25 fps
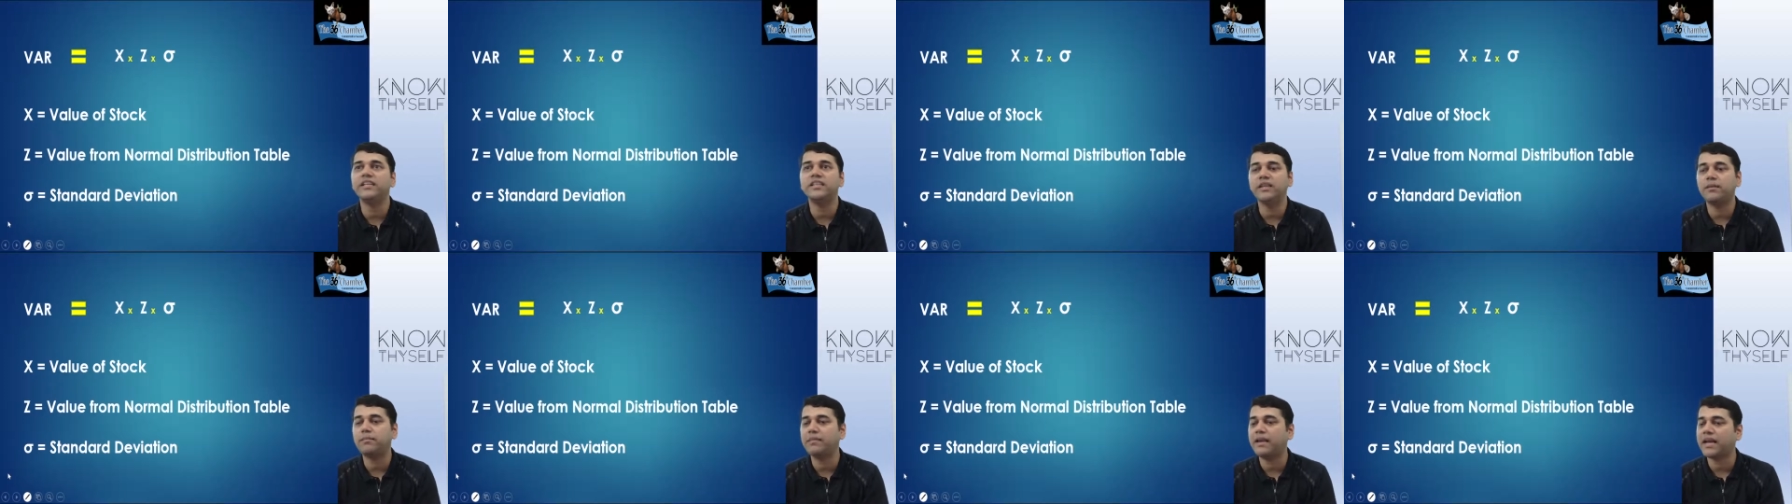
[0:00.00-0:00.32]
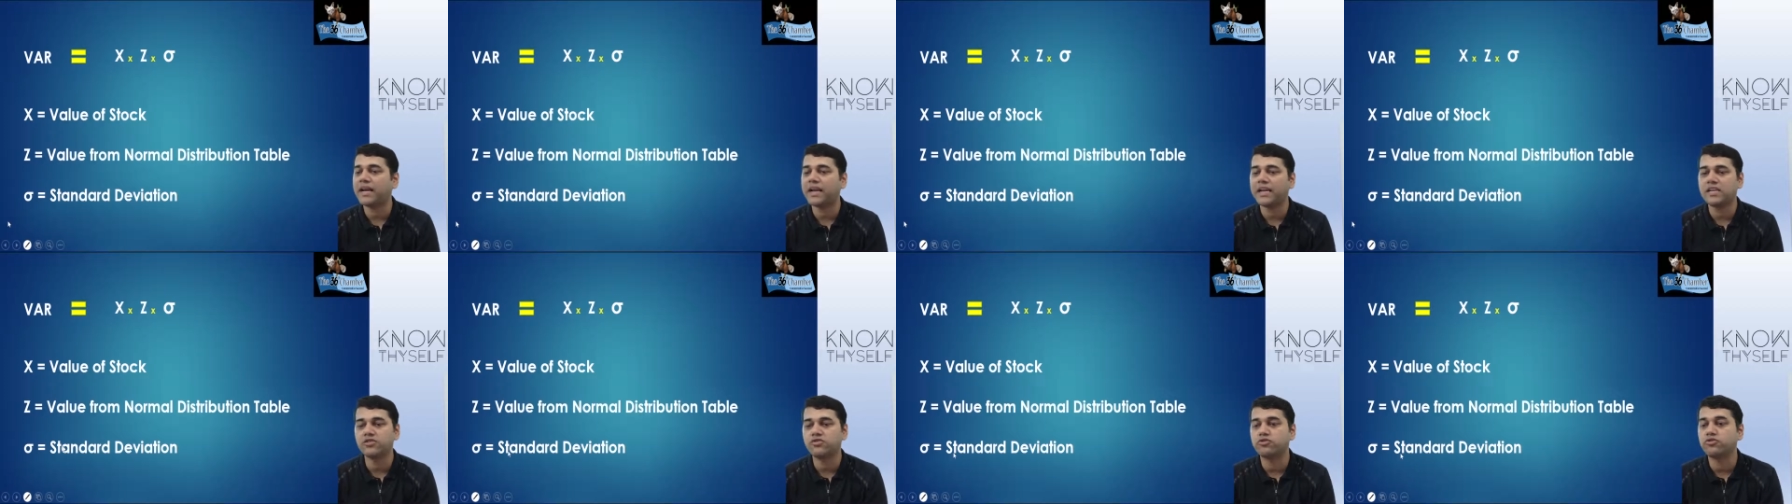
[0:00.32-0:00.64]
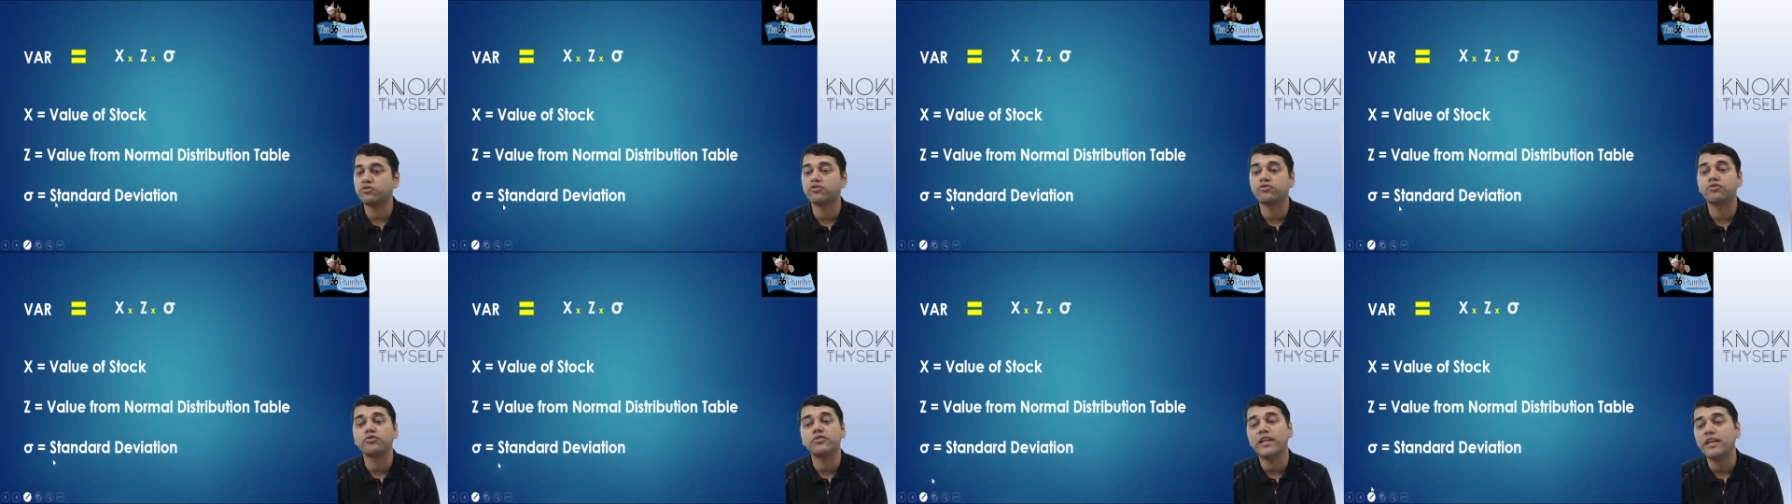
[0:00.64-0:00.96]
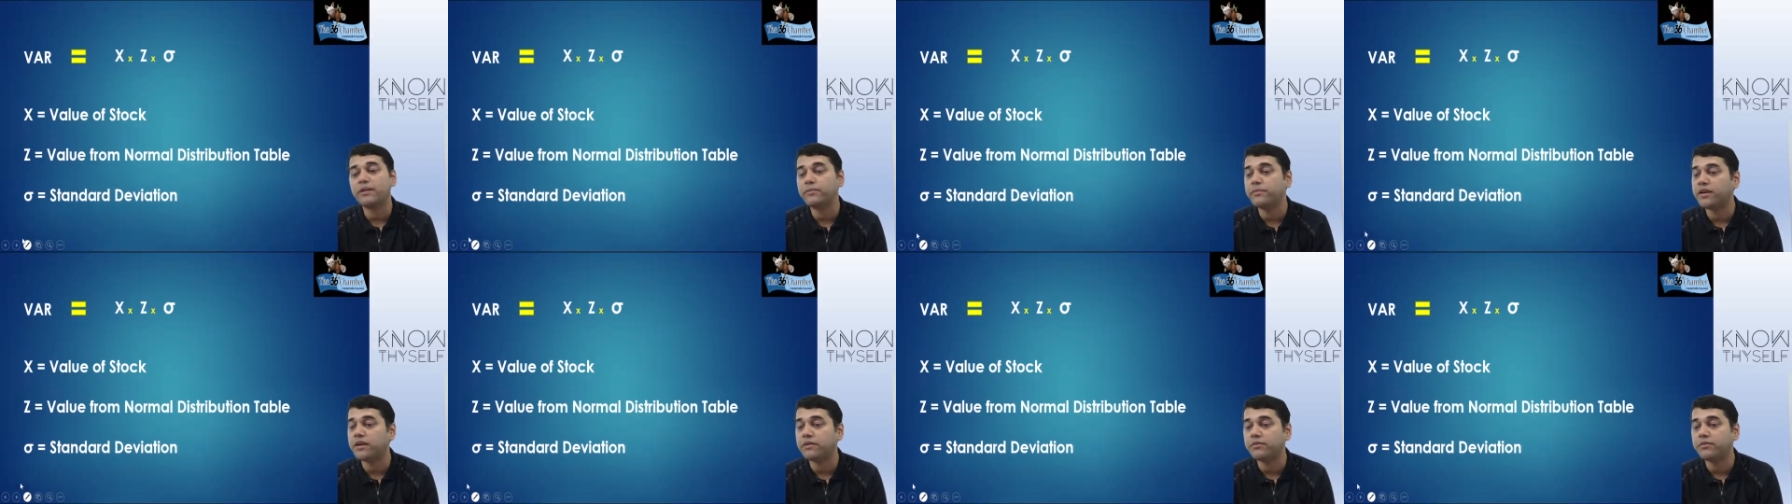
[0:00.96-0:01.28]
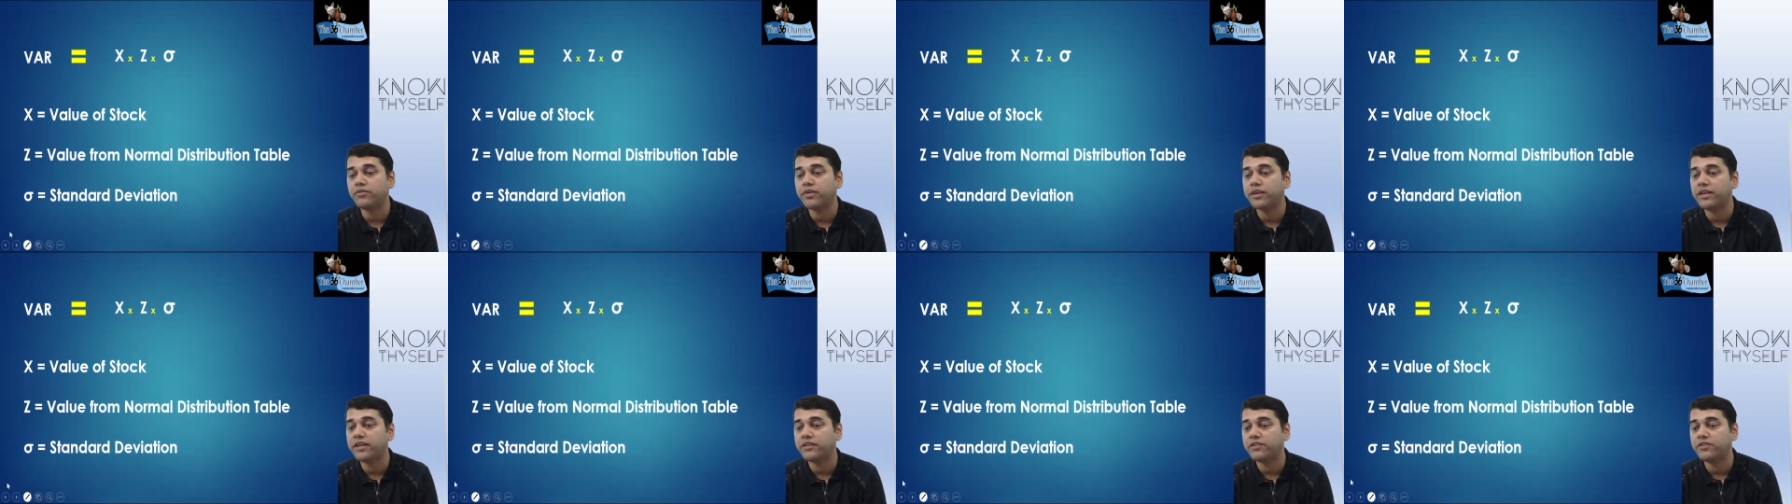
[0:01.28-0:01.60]
the Black and Scholes, no, that becomes
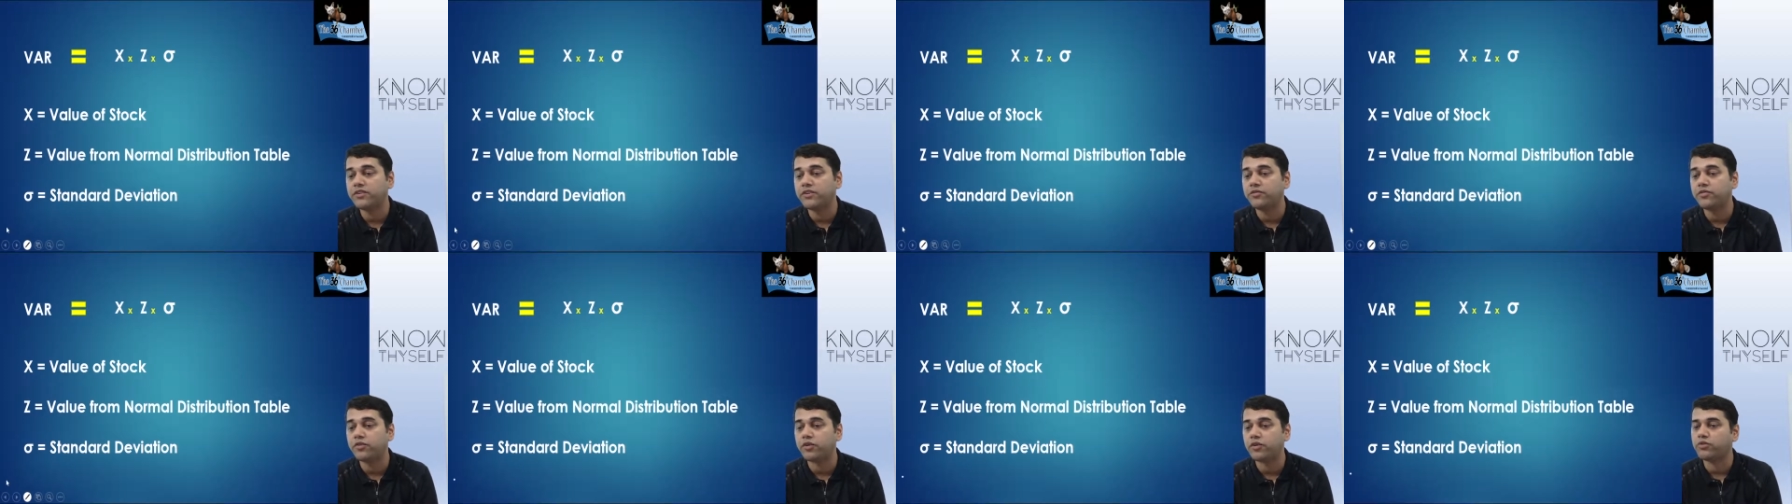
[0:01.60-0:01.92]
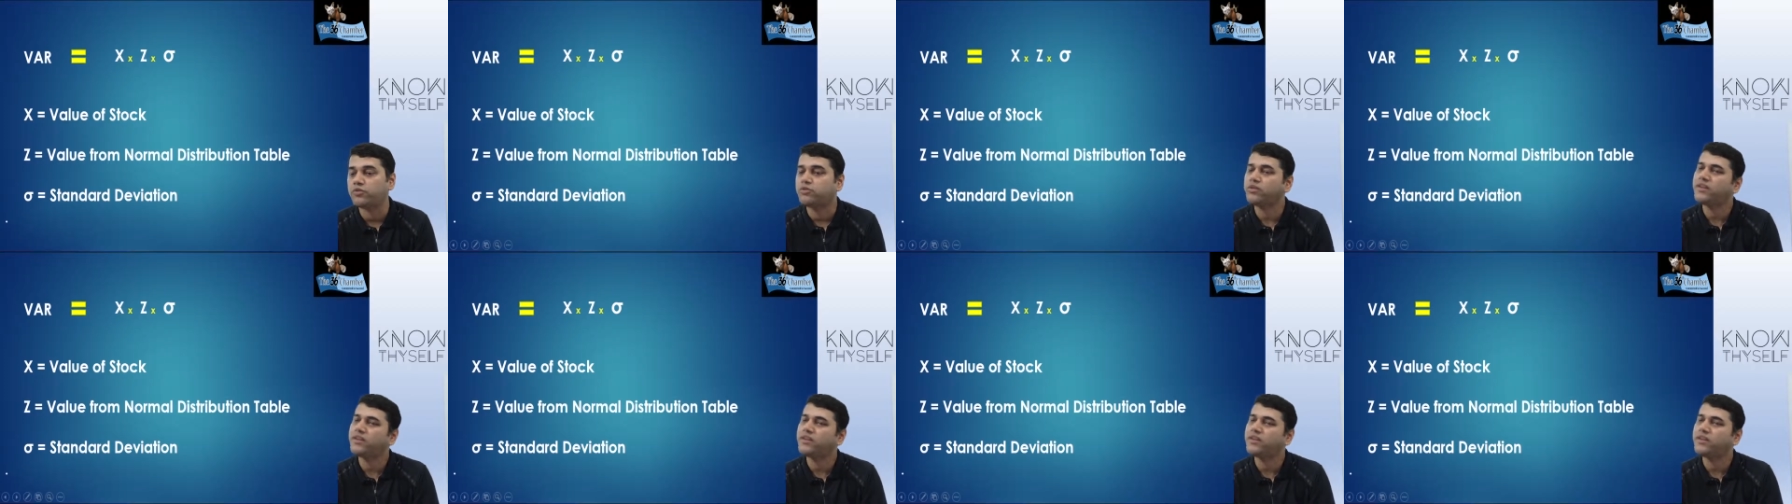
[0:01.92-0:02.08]
very easy for you.